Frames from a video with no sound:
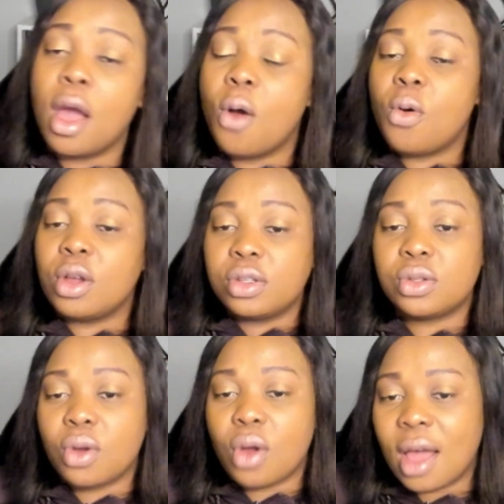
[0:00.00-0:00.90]

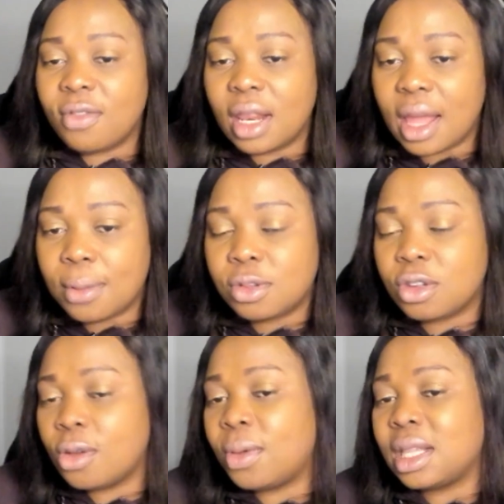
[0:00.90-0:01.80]
Once you have a
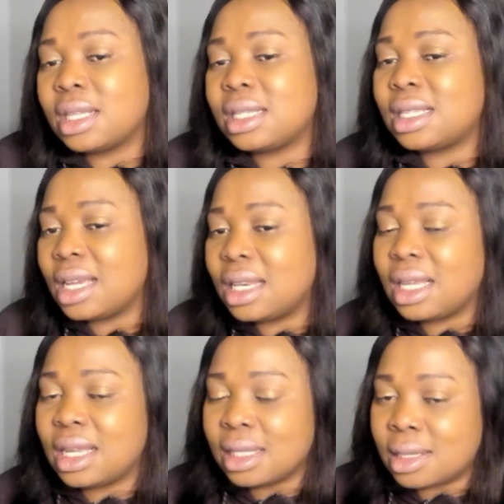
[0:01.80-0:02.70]
laptop and a
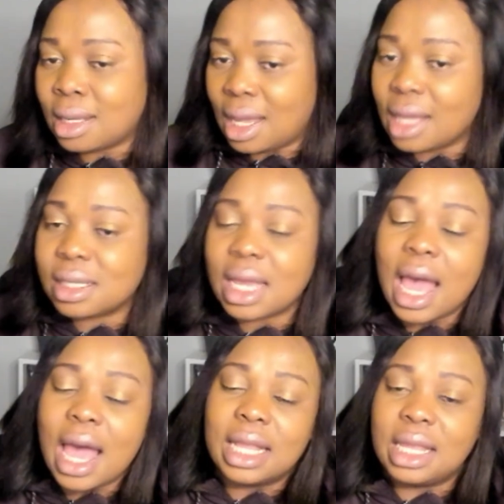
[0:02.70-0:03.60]
steady internet,
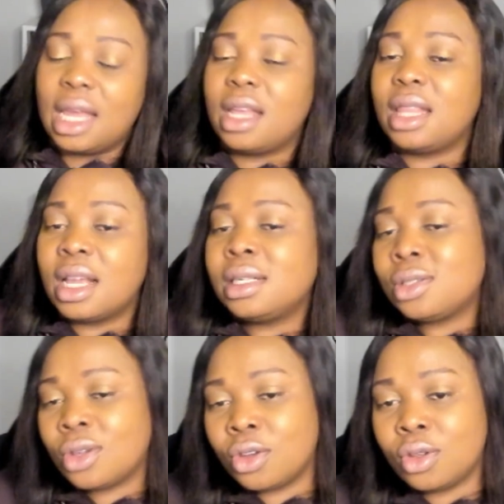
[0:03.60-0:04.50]
then that
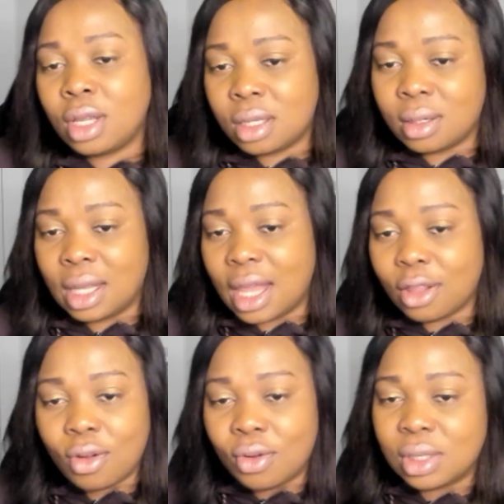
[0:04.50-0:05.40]
is all you need to
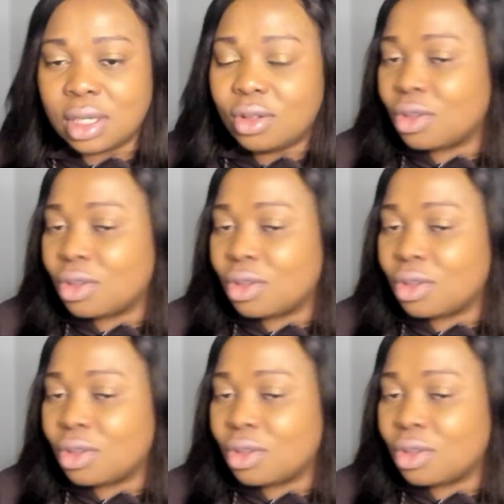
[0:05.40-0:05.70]
learn coding.